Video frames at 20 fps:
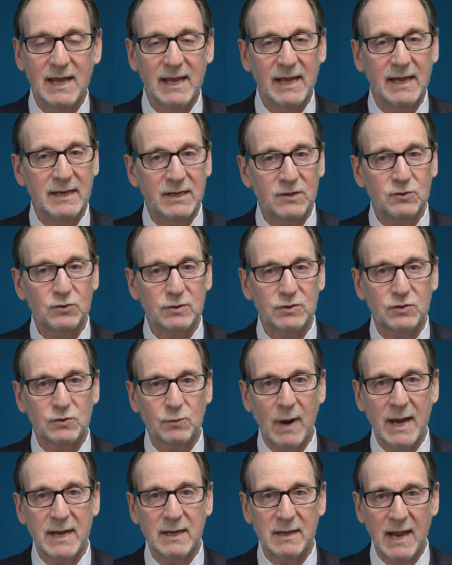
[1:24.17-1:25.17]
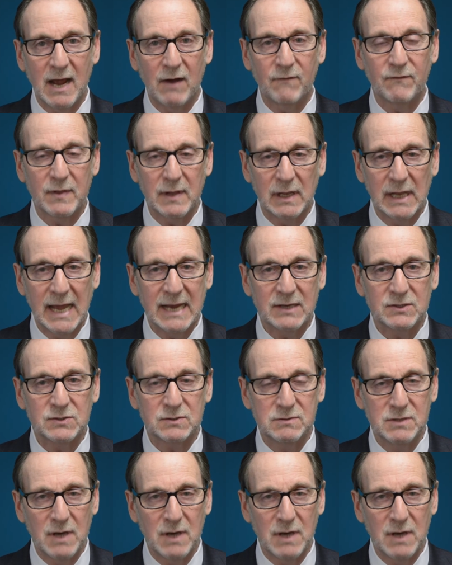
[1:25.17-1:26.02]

And interest right now for the last